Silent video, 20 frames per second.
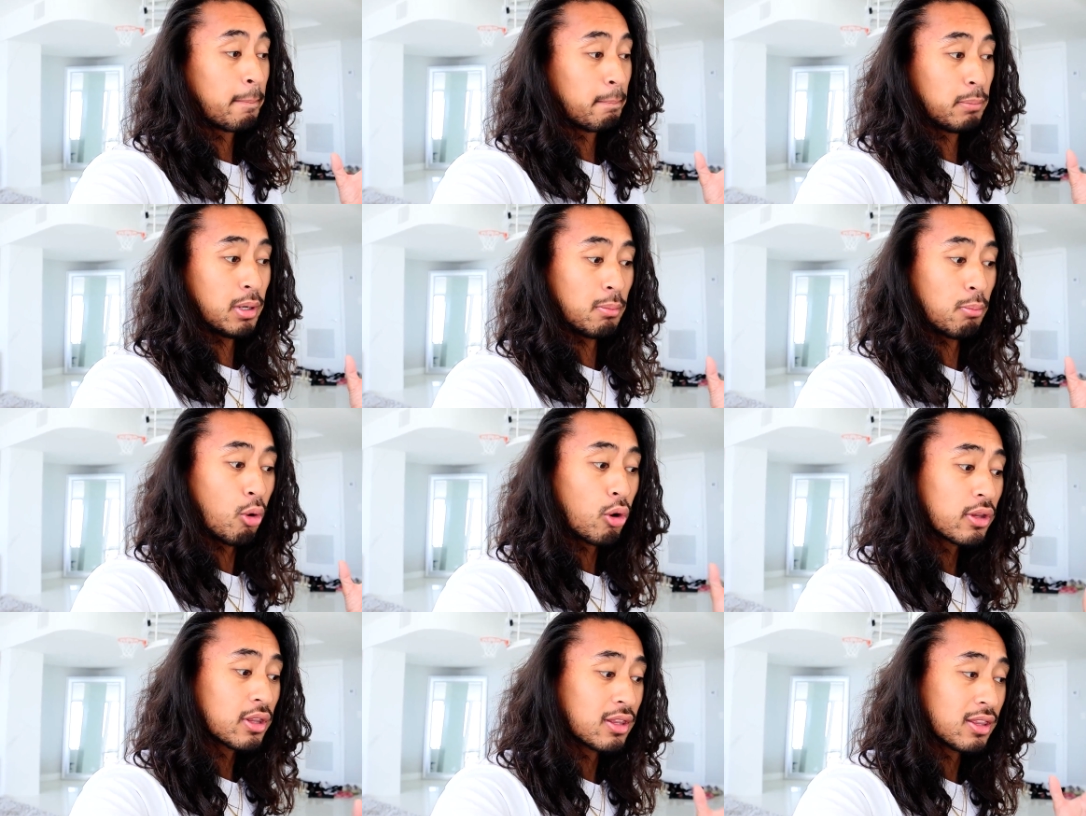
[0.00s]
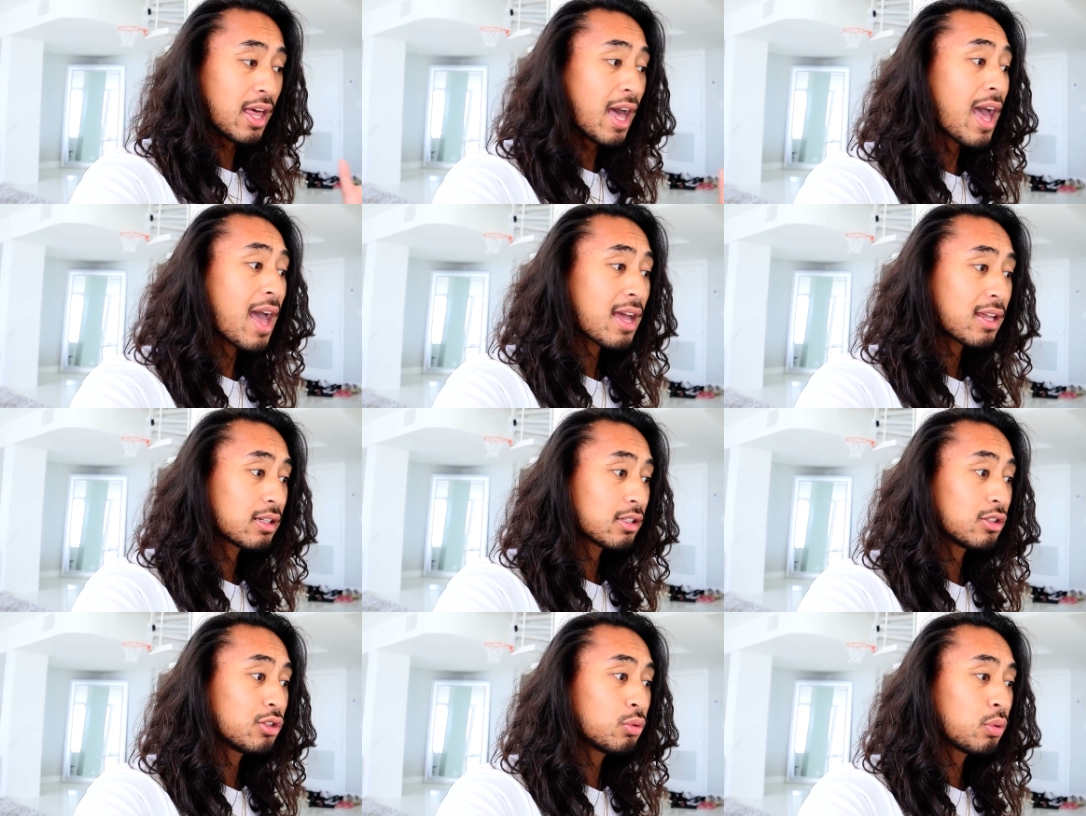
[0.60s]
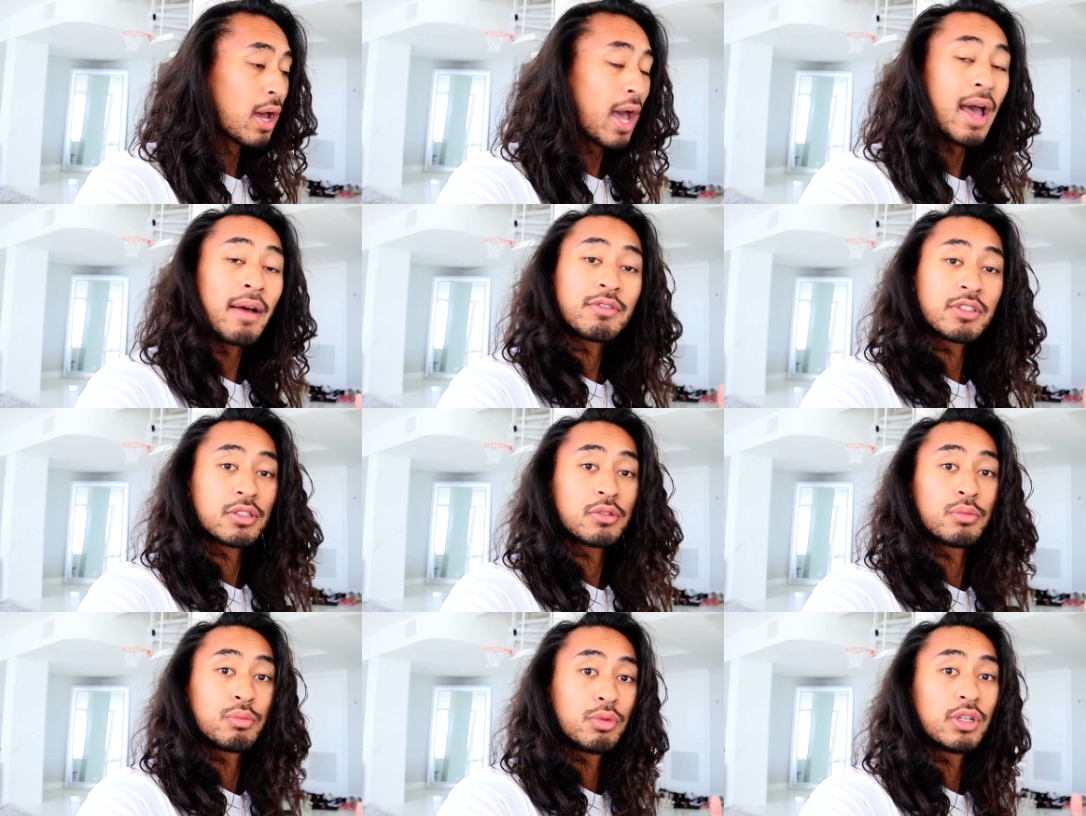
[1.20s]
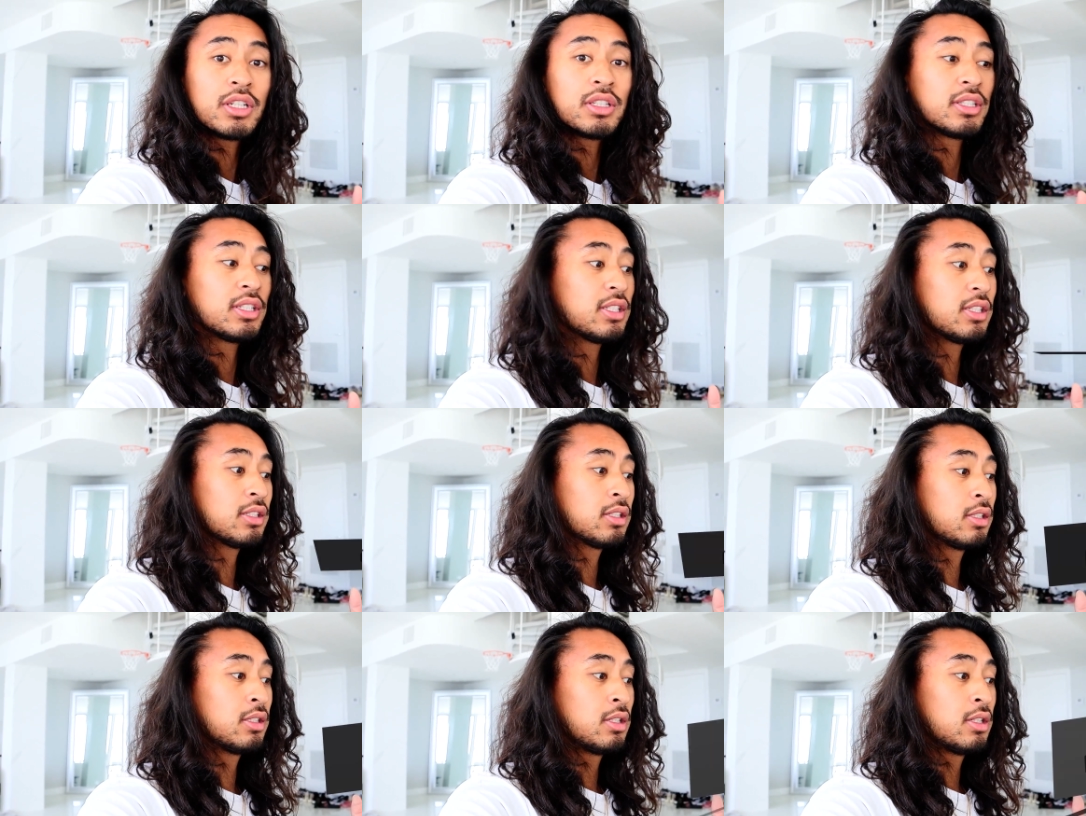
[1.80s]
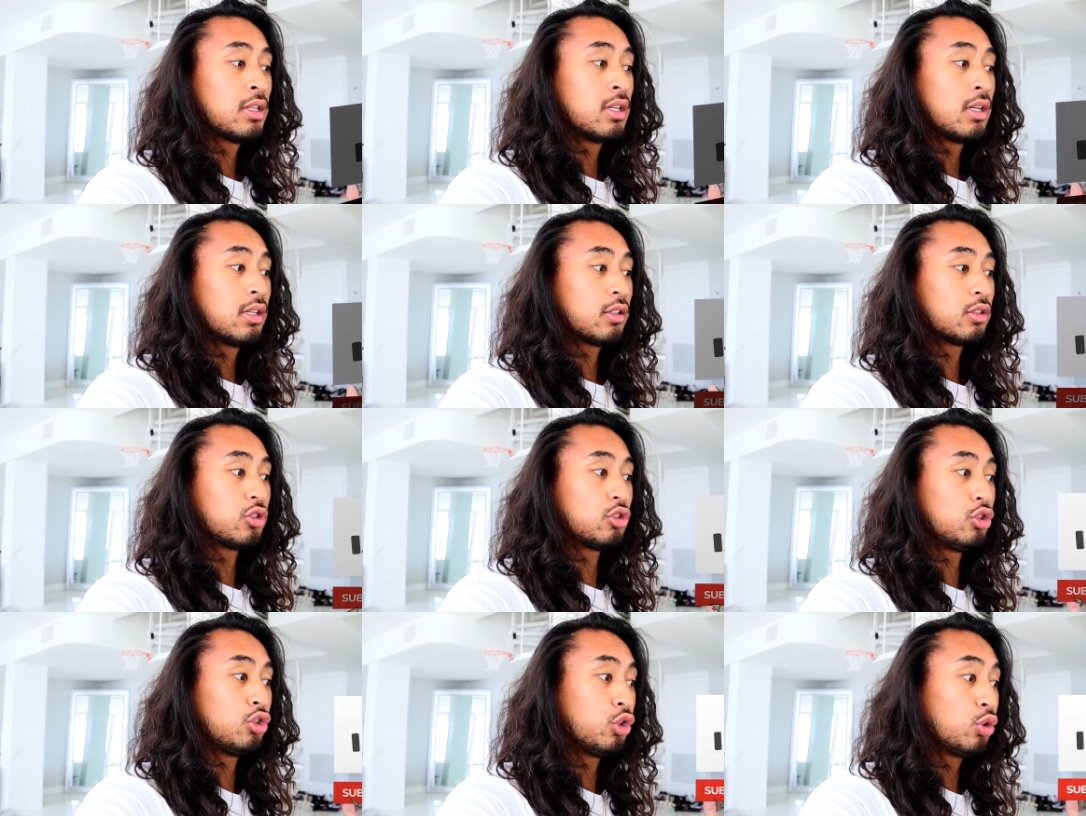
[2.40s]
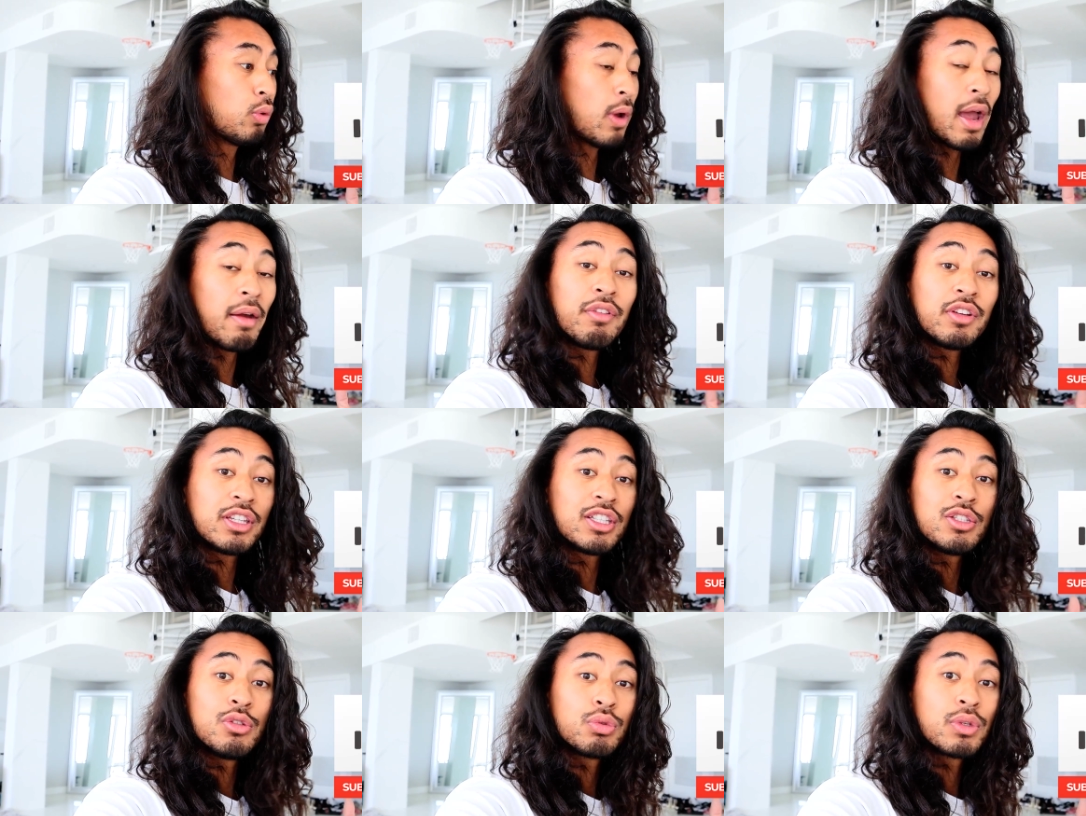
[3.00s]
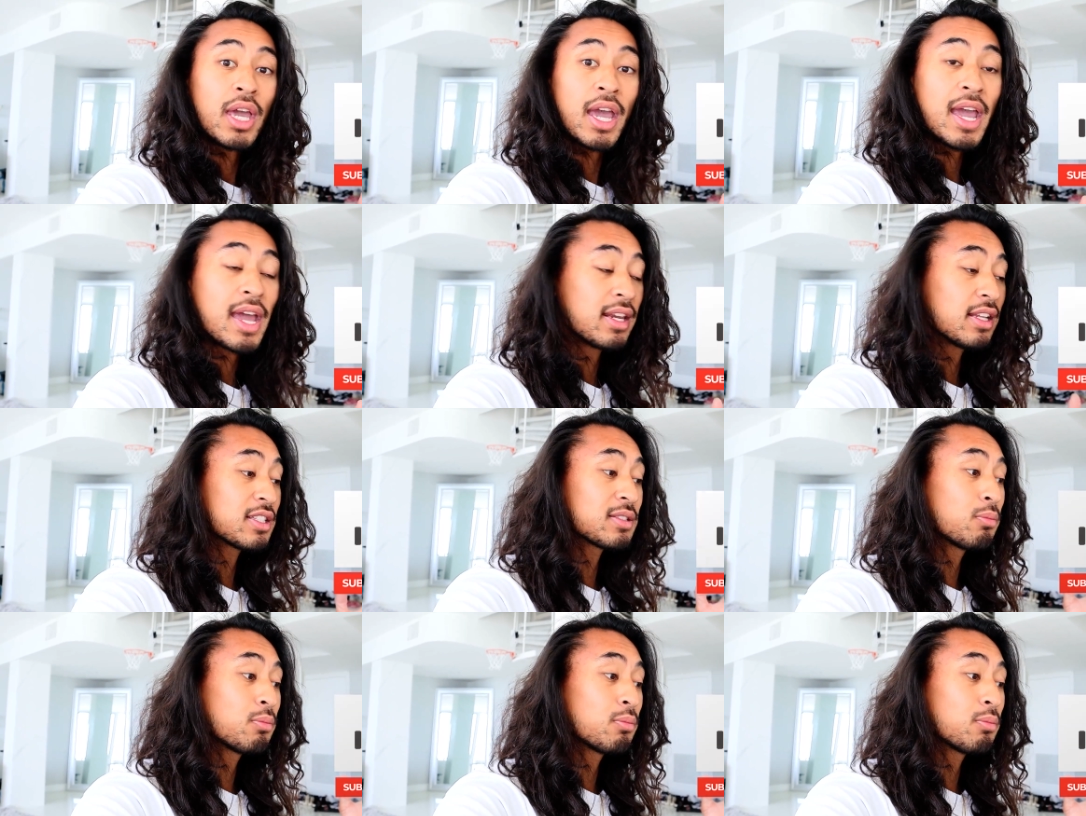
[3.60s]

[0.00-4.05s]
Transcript: but more than that you have to really do everything you can.